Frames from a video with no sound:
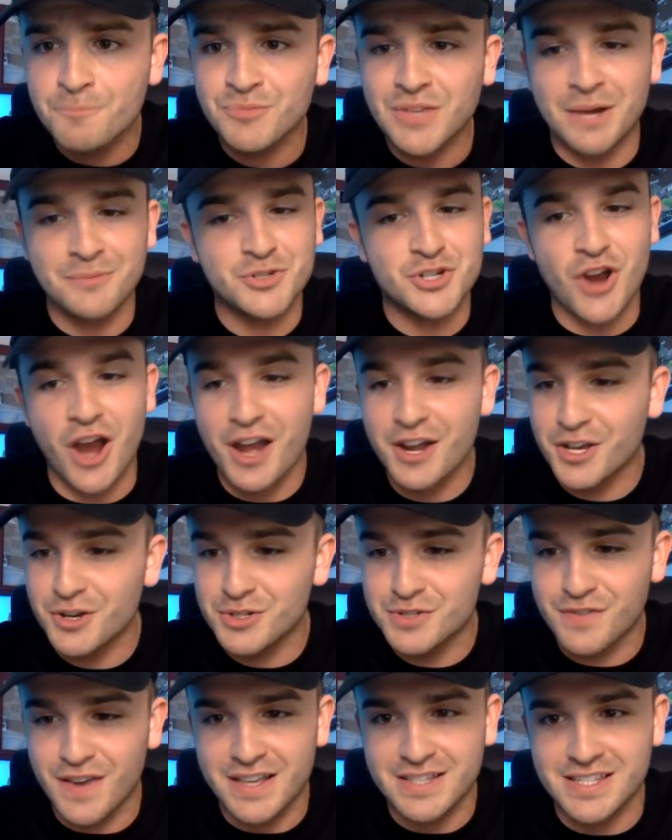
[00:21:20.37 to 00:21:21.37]
I'm trying to go
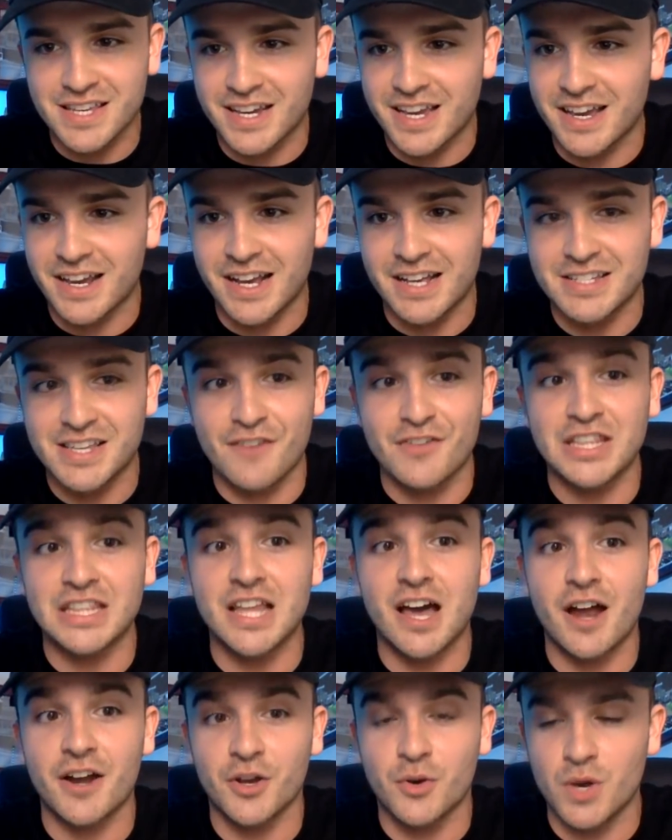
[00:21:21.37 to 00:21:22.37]
as fast as I can, guys. I have a
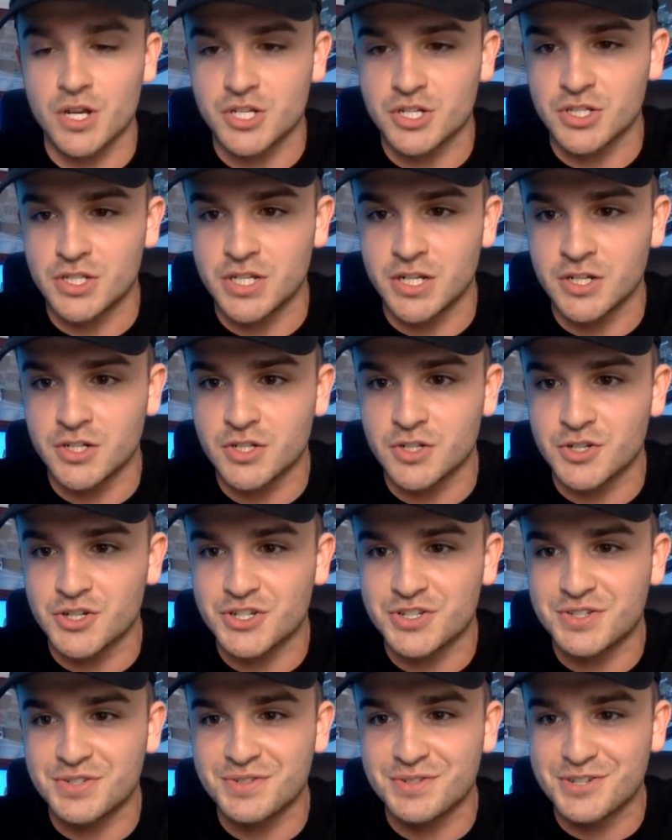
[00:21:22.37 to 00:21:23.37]
lot of questions here, so
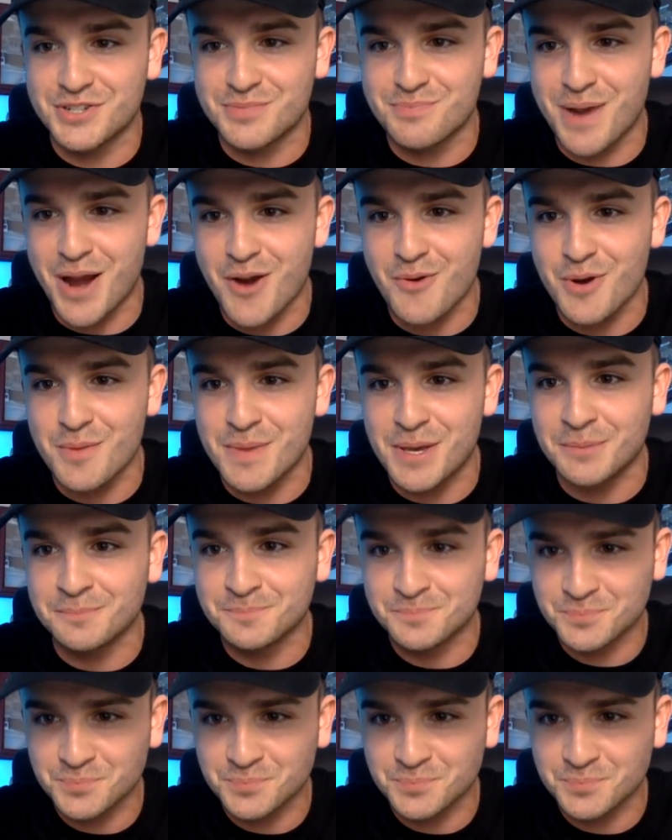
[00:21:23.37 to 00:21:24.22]
just bear with me.